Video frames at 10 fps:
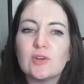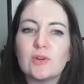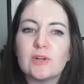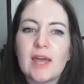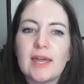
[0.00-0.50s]

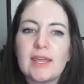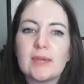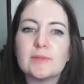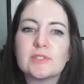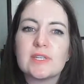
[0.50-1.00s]
you're not
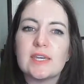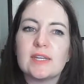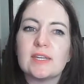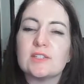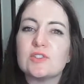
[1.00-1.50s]
able to
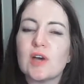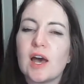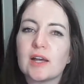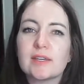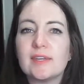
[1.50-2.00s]
get into
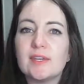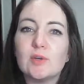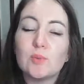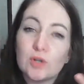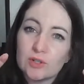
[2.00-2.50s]

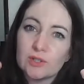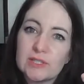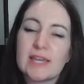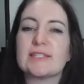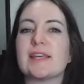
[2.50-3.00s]
hotkey
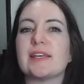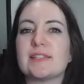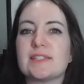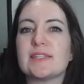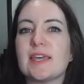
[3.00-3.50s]
world, as I
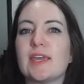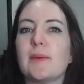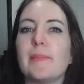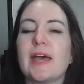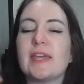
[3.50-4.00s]
like to
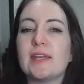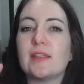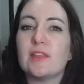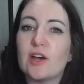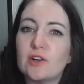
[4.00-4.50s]
say, by
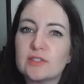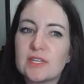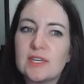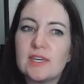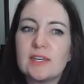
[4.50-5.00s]
hitting the
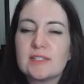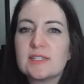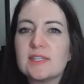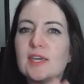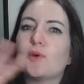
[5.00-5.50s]
Alt key and
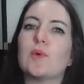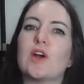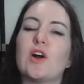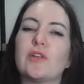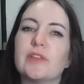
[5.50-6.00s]
seeing
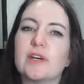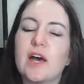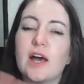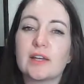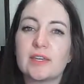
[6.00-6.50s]
where all the
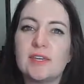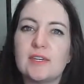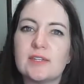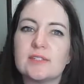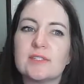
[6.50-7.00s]

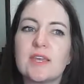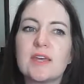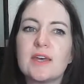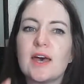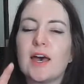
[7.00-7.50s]
hotkeys
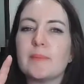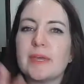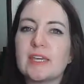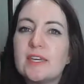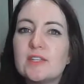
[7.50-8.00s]

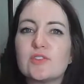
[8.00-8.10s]
and